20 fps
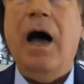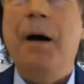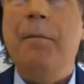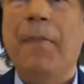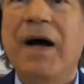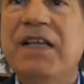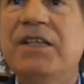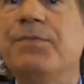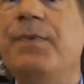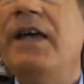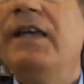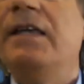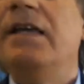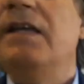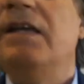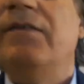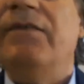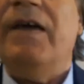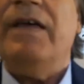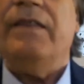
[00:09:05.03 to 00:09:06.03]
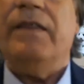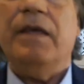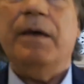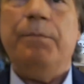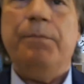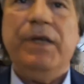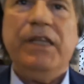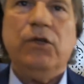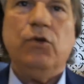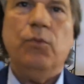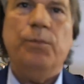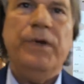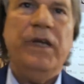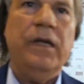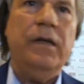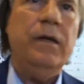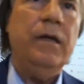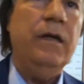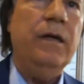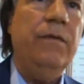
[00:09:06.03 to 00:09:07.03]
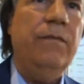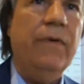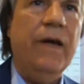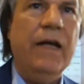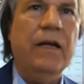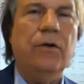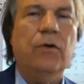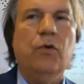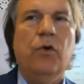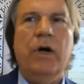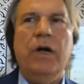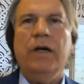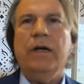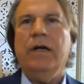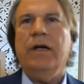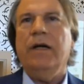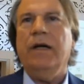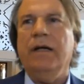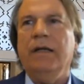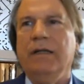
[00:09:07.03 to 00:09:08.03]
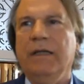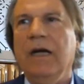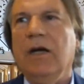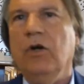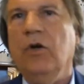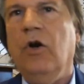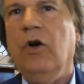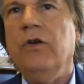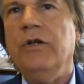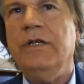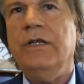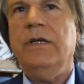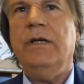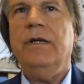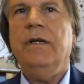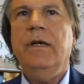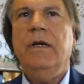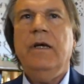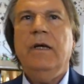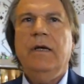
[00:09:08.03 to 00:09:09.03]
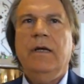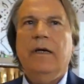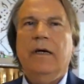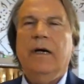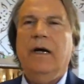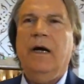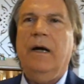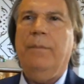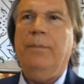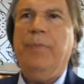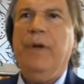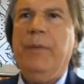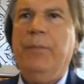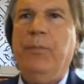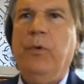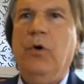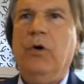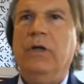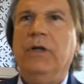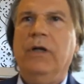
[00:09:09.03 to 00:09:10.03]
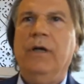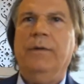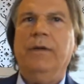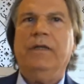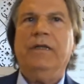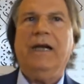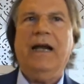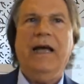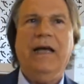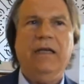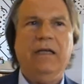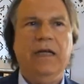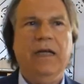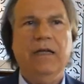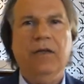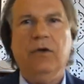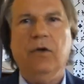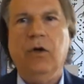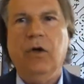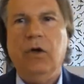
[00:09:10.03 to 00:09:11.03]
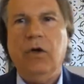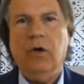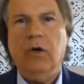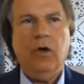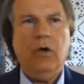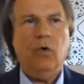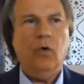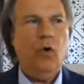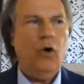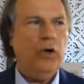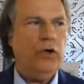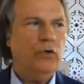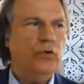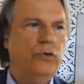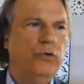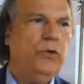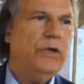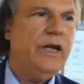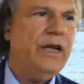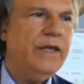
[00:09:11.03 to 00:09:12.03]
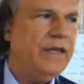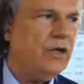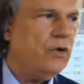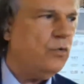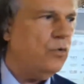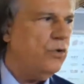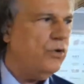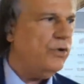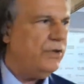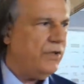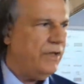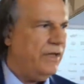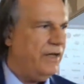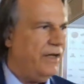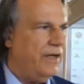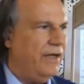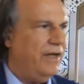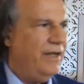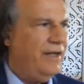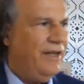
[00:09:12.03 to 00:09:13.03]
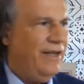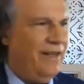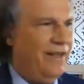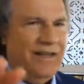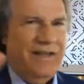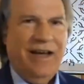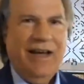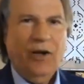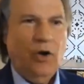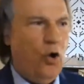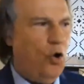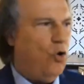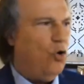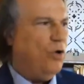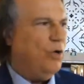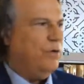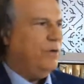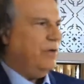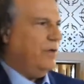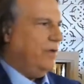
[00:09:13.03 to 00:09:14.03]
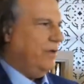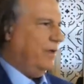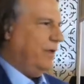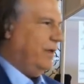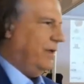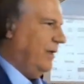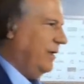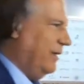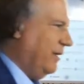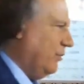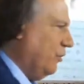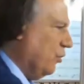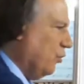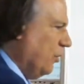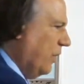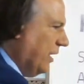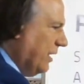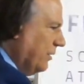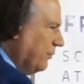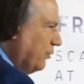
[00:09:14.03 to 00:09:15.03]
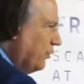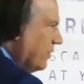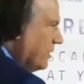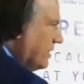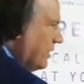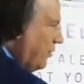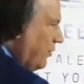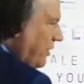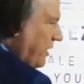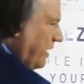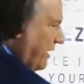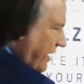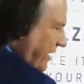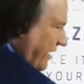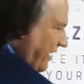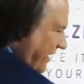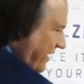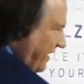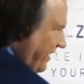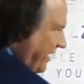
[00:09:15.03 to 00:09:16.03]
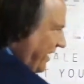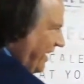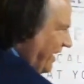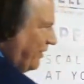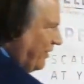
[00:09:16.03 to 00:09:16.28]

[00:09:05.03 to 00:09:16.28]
matchmaking event, a B2B event where technology people try to work together with Hello, you're welcome to Thessaloniki. Thank you,